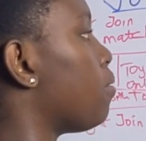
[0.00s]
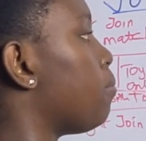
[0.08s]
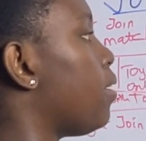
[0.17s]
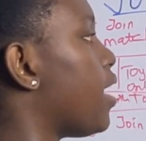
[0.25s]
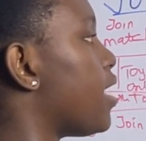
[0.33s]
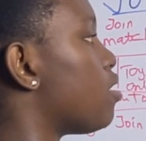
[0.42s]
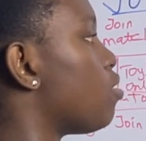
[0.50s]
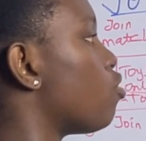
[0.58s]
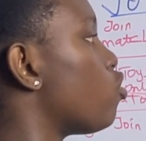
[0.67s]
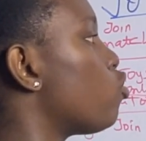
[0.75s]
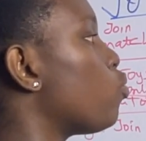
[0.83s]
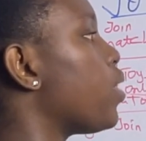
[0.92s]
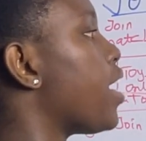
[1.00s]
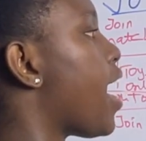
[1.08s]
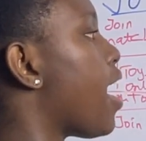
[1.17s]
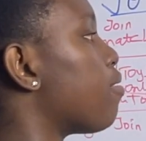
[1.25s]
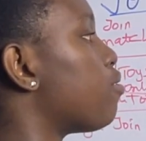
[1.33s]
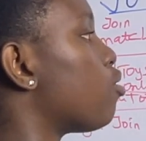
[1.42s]
plus those who
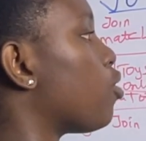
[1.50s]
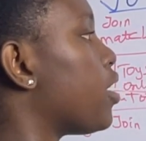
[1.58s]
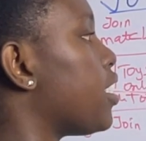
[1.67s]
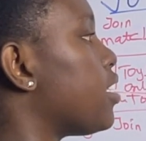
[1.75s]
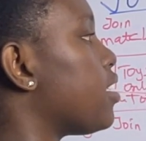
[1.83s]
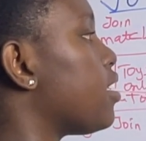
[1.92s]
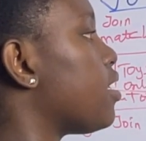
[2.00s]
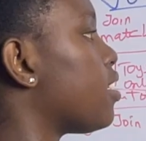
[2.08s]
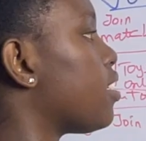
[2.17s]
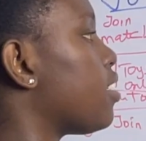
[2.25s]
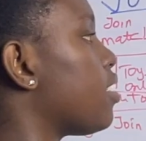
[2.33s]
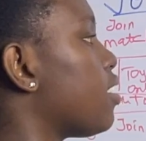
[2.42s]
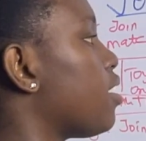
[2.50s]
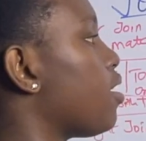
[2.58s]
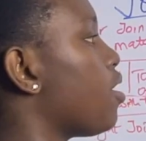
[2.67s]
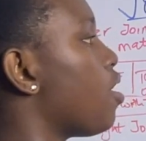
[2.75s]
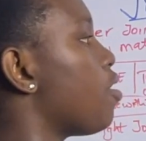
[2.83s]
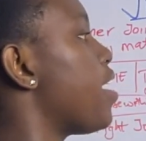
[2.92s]
have toys,
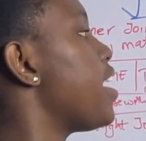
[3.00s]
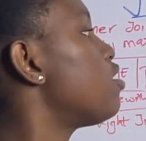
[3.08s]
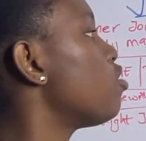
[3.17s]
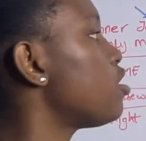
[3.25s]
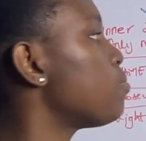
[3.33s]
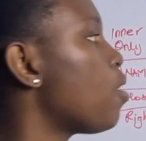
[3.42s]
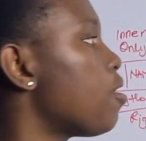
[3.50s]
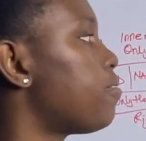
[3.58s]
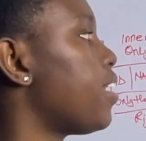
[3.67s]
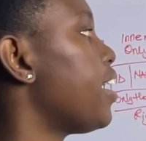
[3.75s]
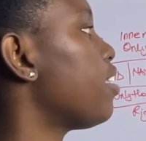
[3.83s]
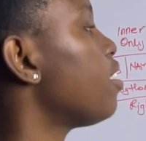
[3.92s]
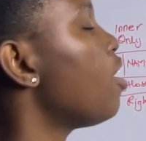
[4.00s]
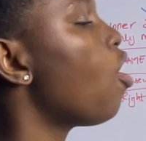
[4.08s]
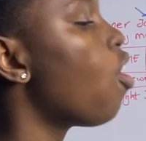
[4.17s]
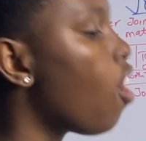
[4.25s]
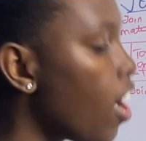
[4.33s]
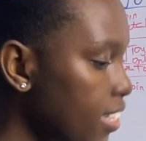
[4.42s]
right? So it's more of like
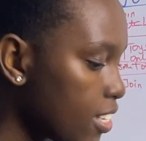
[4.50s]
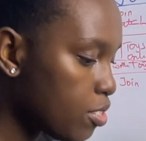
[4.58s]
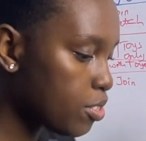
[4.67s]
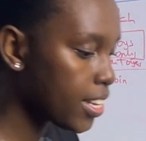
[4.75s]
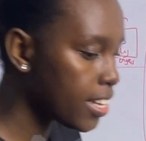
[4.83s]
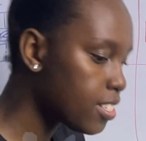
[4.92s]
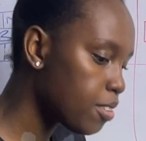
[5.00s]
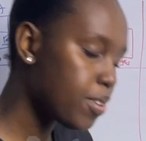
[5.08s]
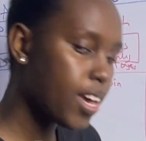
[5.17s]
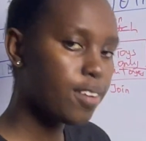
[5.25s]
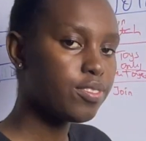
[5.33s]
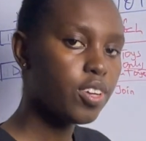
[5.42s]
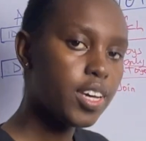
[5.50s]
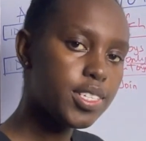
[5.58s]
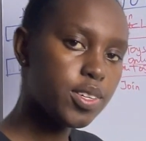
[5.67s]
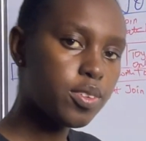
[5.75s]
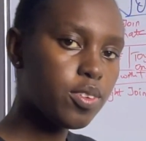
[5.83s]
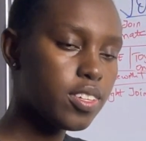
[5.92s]
all the students, if you have toys
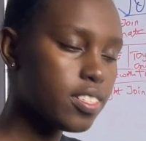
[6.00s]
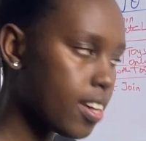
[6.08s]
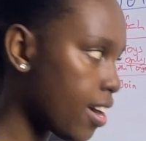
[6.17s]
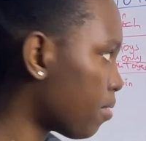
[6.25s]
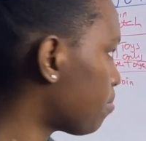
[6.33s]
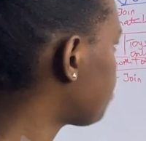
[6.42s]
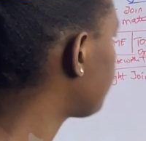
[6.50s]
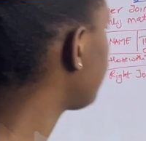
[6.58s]
or not, come.